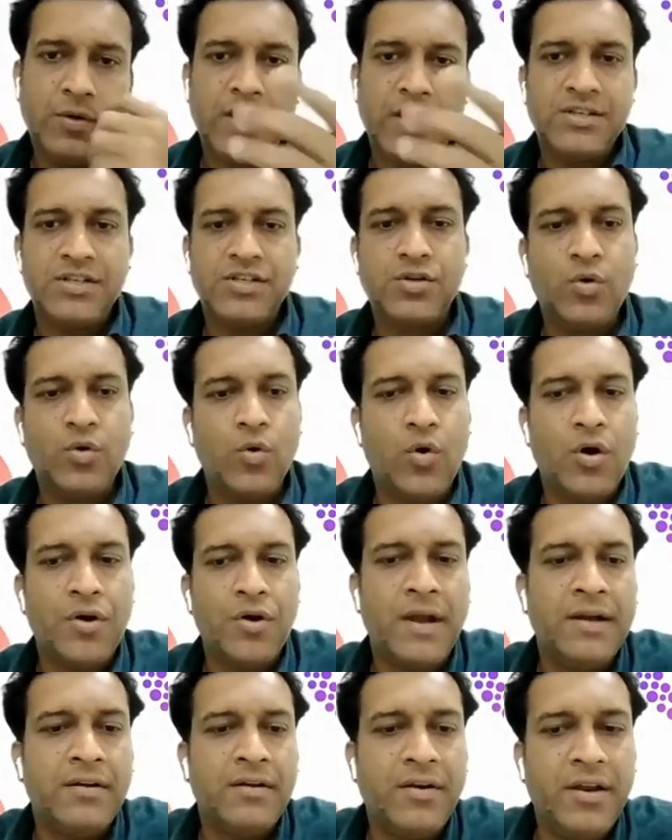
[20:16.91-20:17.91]
you can just go
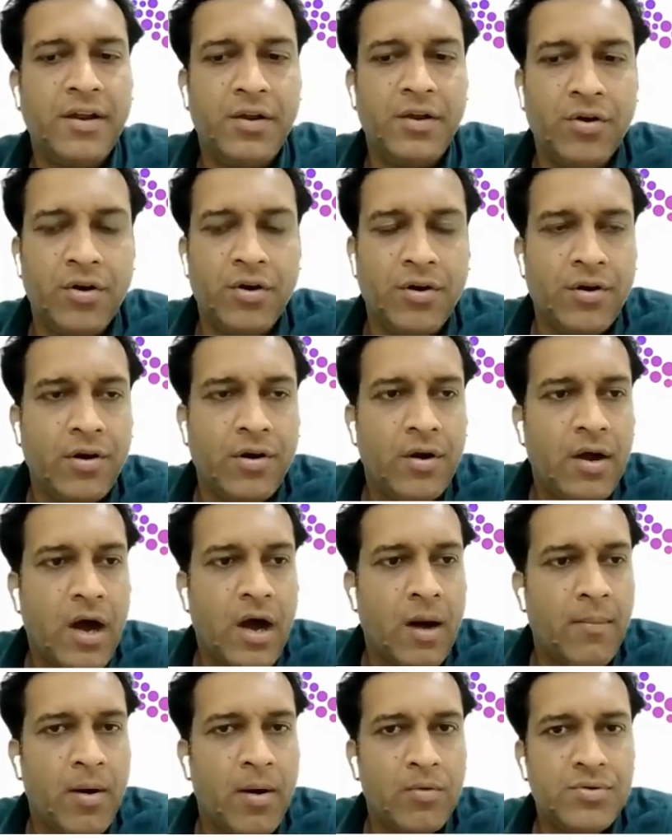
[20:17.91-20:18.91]
on entering your
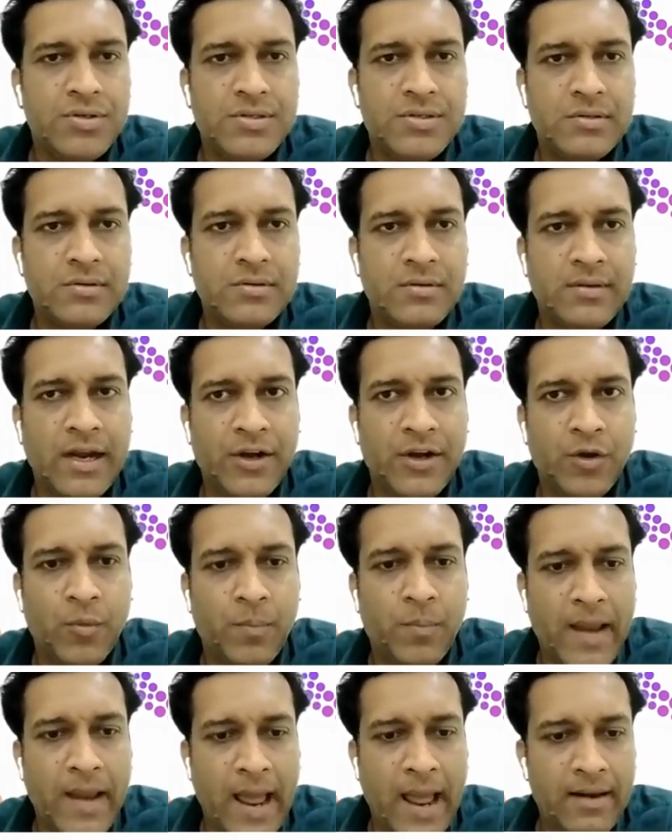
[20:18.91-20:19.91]
amounts that
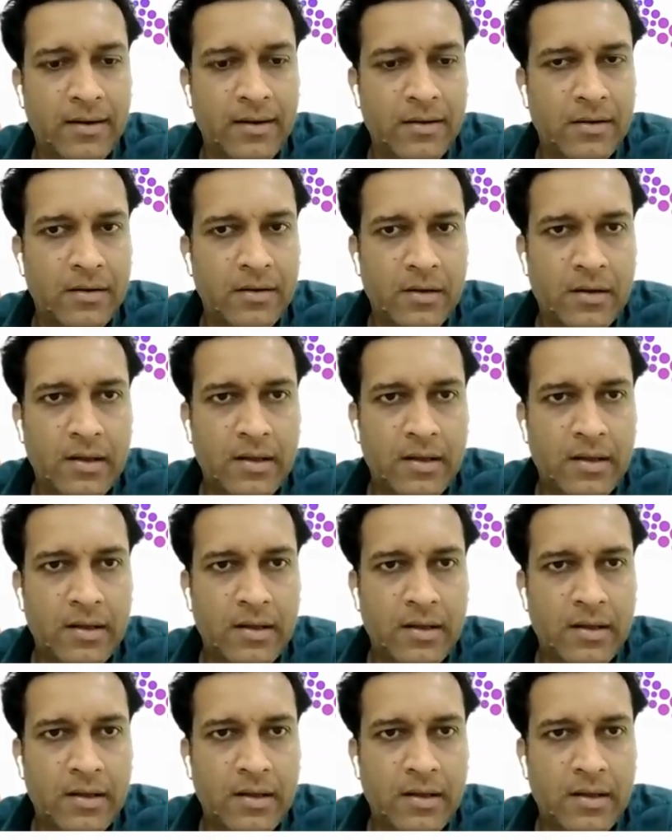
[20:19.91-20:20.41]
you plan